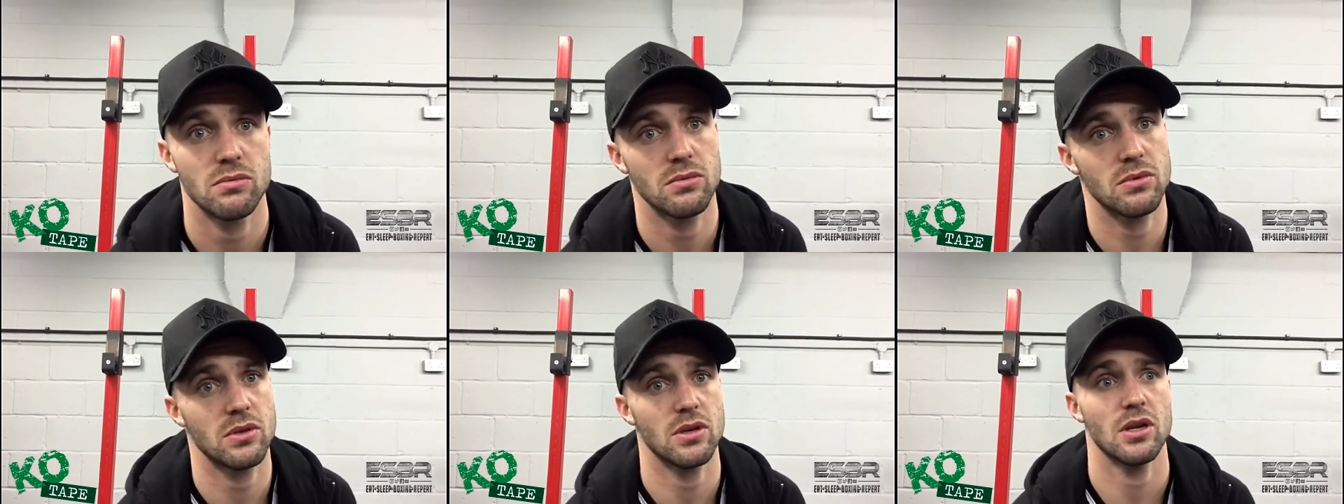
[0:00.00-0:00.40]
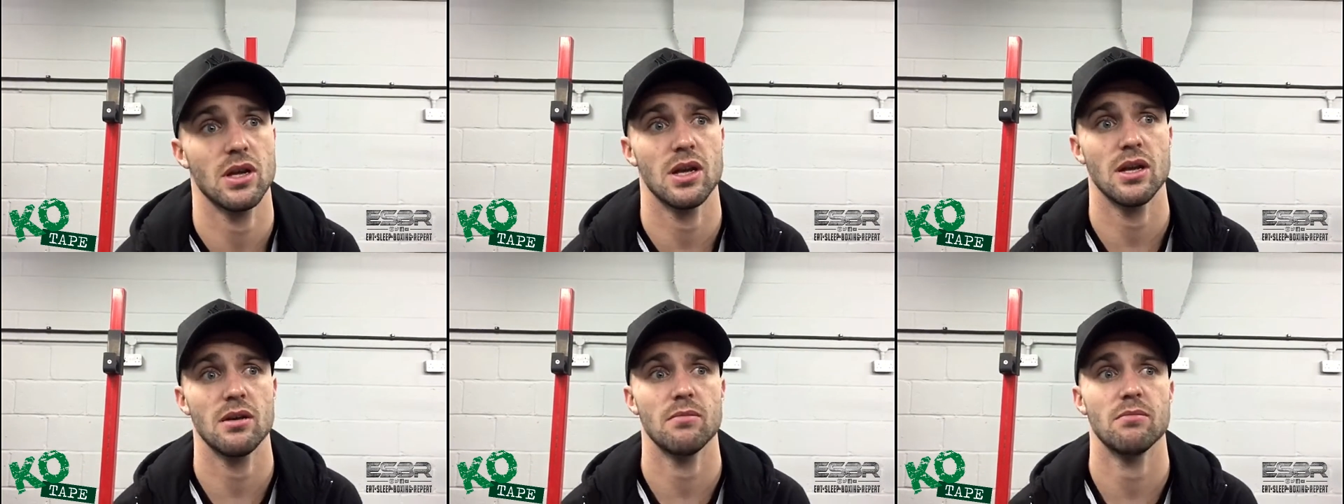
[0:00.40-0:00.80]

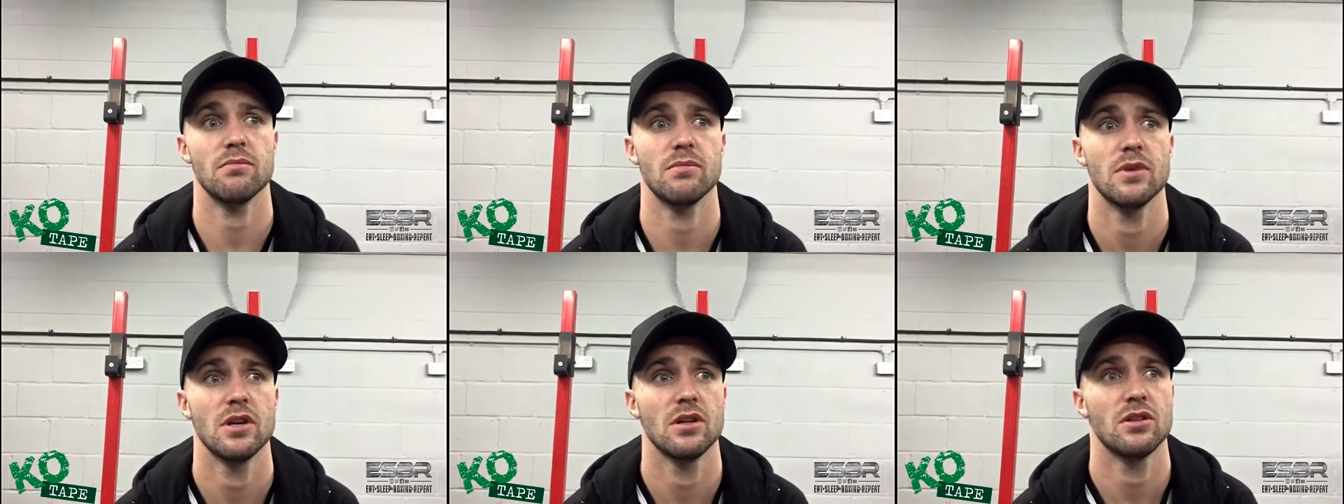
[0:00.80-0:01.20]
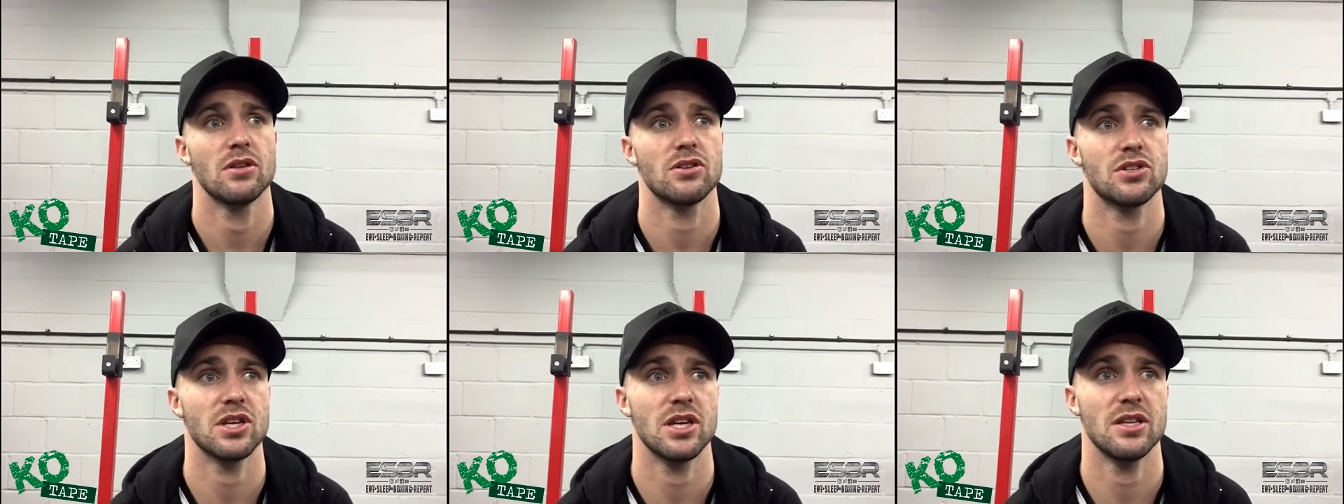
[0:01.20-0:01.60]

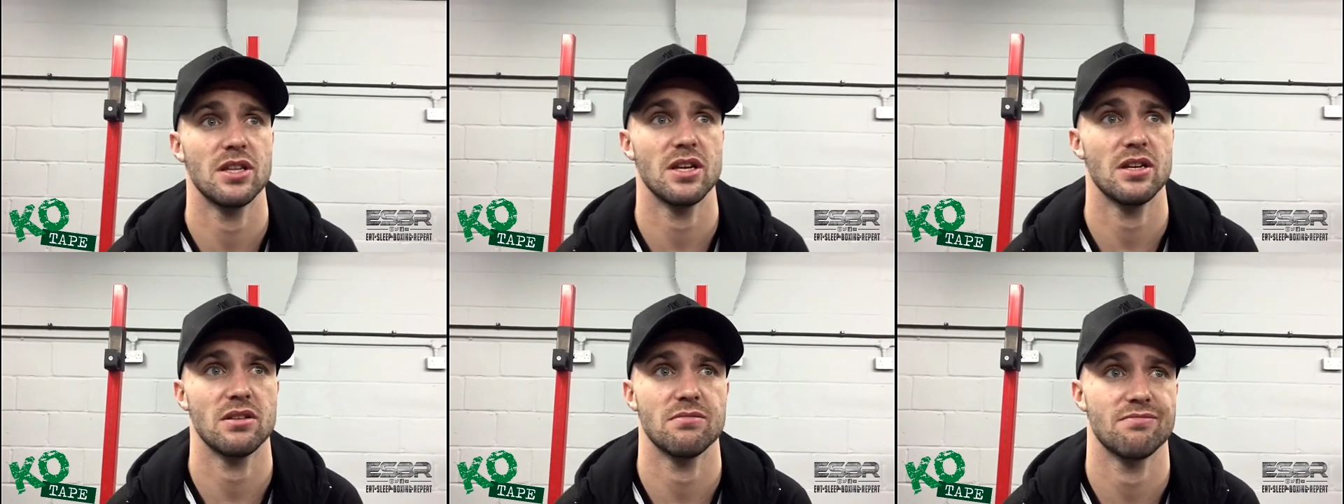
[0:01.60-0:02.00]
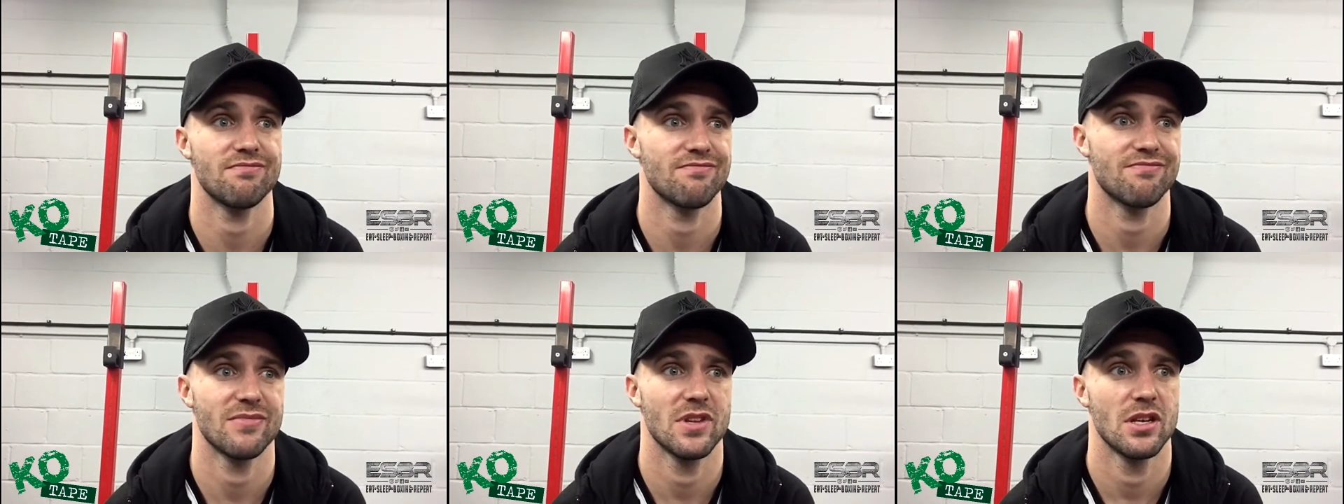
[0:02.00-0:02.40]
They're saying that
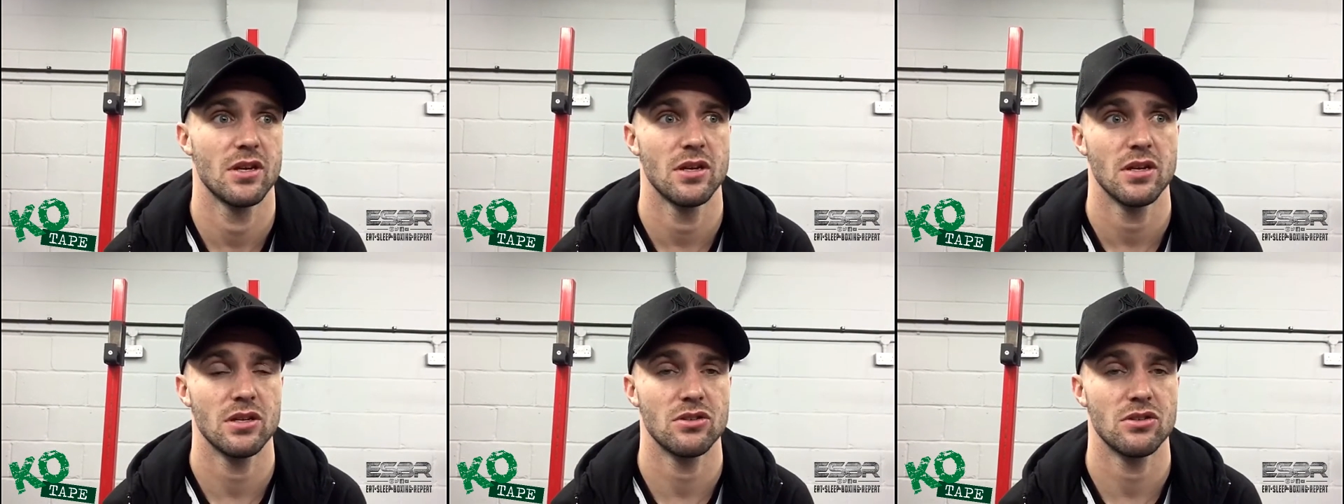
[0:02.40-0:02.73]
a